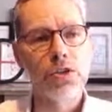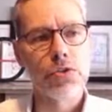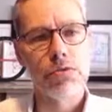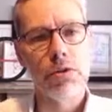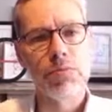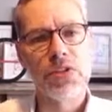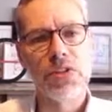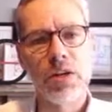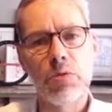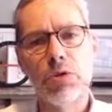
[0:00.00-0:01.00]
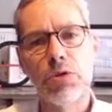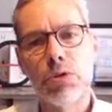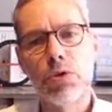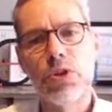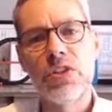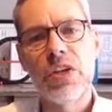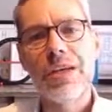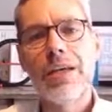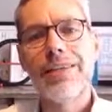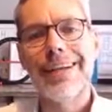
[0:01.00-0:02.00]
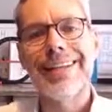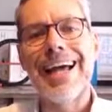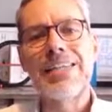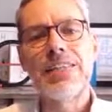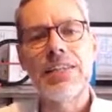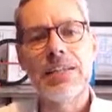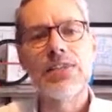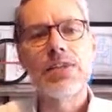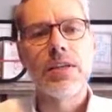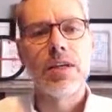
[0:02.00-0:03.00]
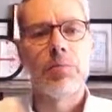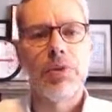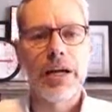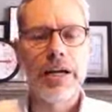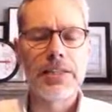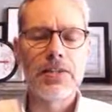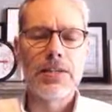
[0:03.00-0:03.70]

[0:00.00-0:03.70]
So from the study, we concluded that as it is applied,